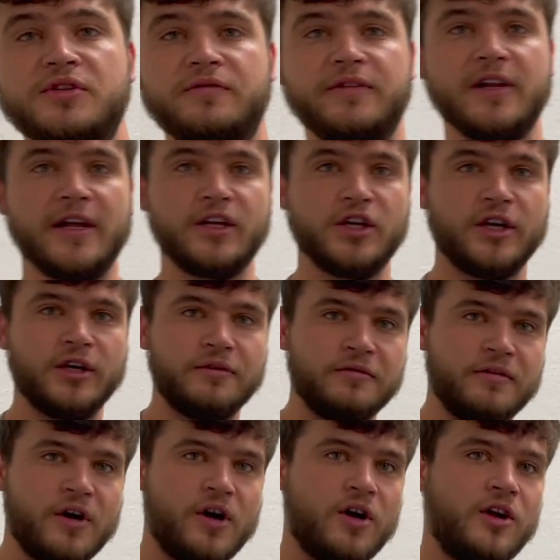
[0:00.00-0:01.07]
feel like you're going to
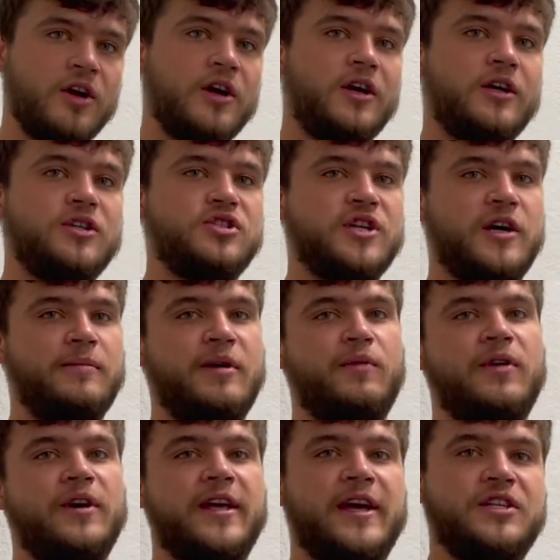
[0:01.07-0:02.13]
fall, Jeremy will
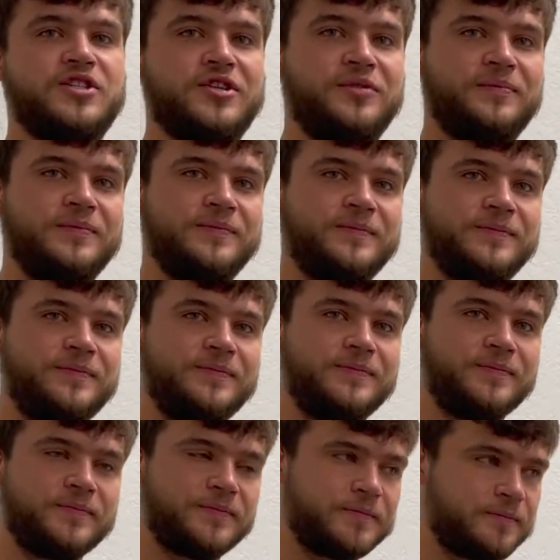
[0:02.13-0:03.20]
catch you.
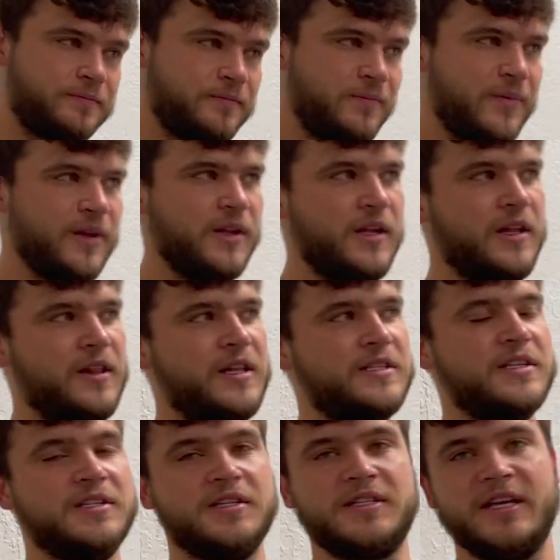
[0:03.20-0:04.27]
This
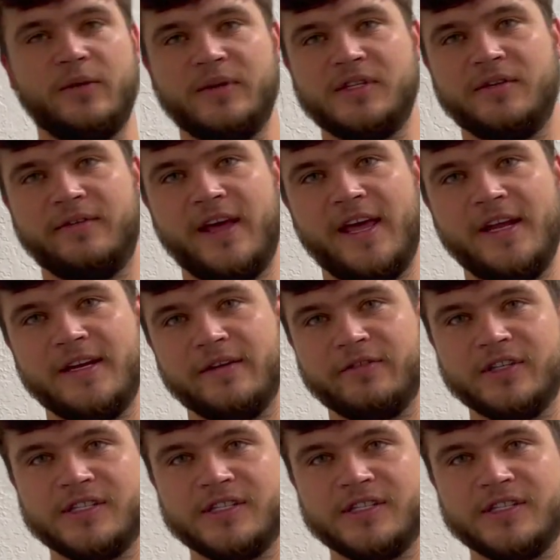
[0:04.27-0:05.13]
is a sequence of 8 different